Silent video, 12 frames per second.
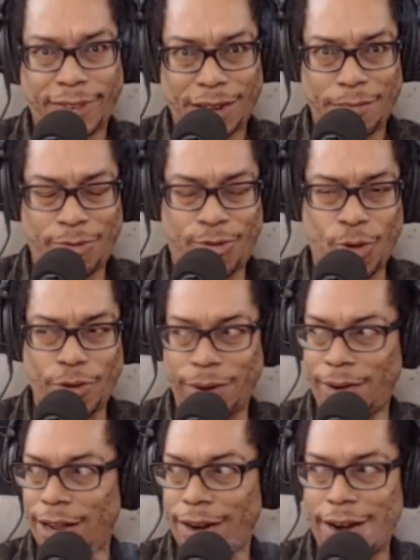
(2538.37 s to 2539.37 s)
before, they
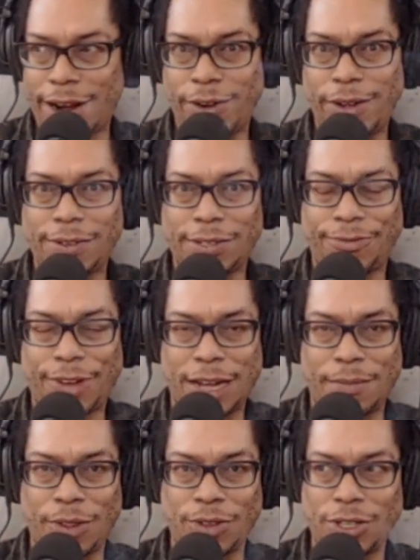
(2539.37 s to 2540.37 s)
were like, all right, who gives a fuck
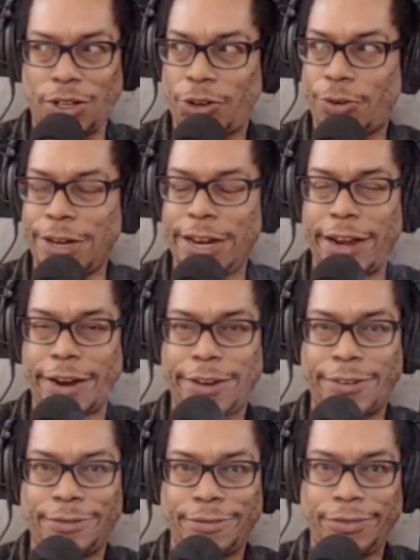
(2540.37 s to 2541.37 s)
about those little
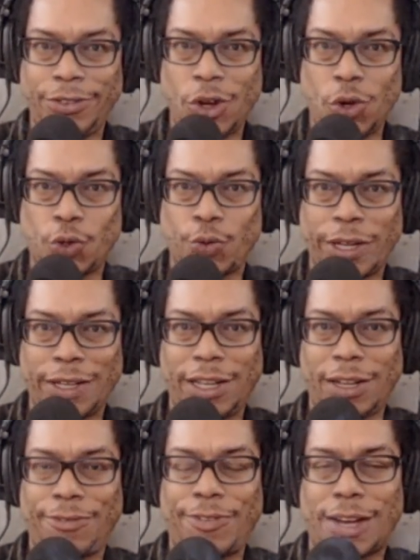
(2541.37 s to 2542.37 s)
green-haired nose ring
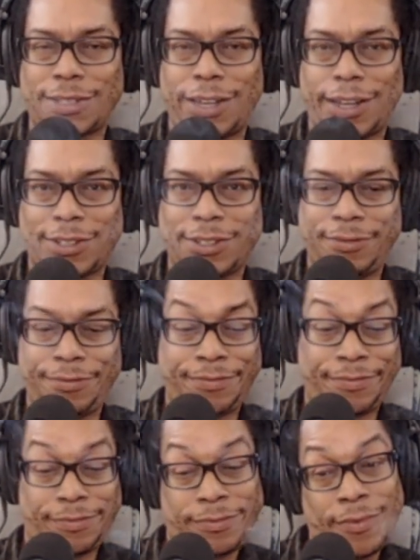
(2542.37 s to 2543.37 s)
little fuck sticks?
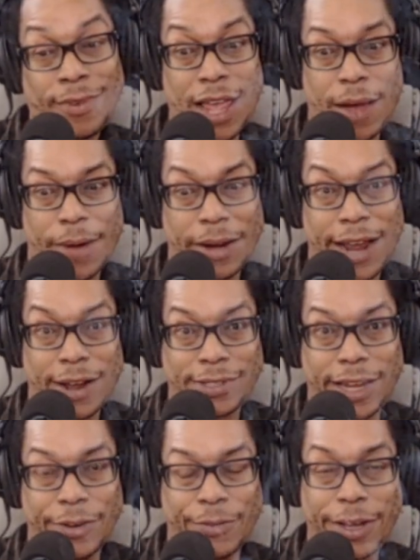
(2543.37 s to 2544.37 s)
Yeah, but now it's
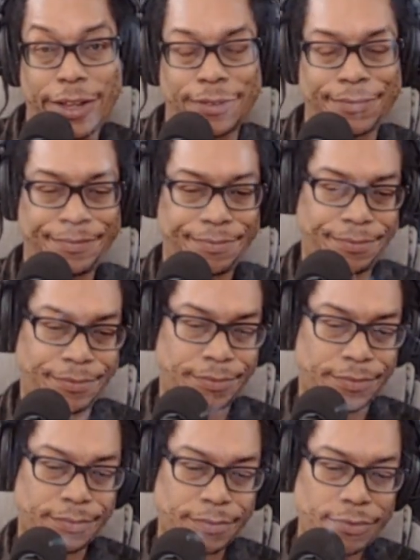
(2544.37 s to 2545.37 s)
getting real.
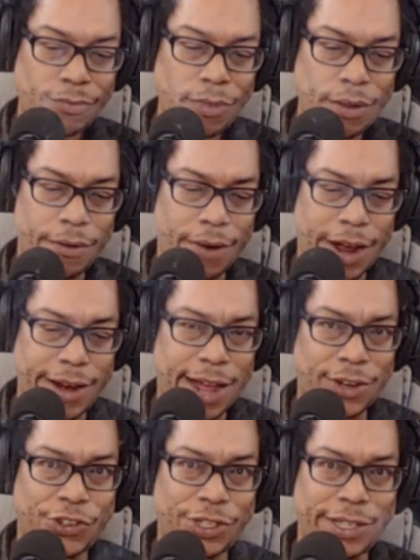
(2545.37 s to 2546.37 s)
Right now,
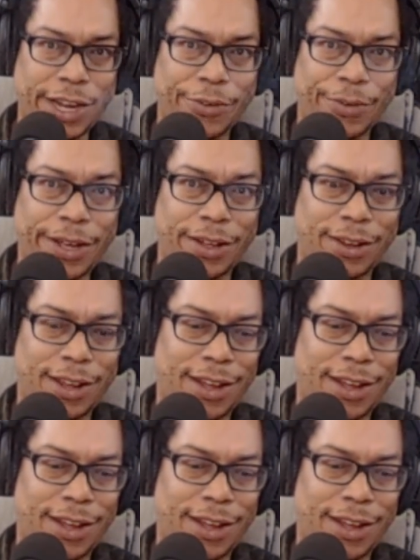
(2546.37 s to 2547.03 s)
shit's getting real.